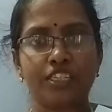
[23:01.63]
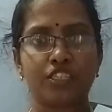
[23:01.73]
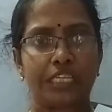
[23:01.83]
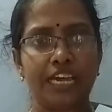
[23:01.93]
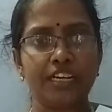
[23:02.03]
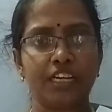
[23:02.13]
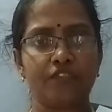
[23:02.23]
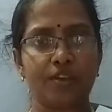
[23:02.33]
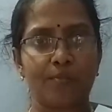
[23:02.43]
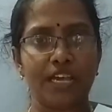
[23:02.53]
I said,
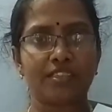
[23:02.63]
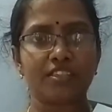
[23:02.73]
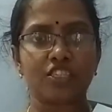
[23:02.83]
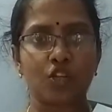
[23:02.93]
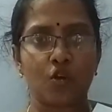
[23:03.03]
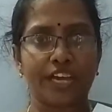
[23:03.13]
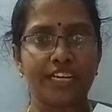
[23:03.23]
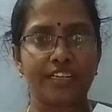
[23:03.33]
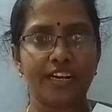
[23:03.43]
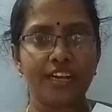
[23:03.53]
if the places is
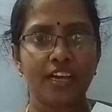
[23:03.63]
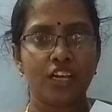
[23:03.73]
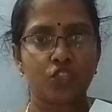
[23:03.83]
located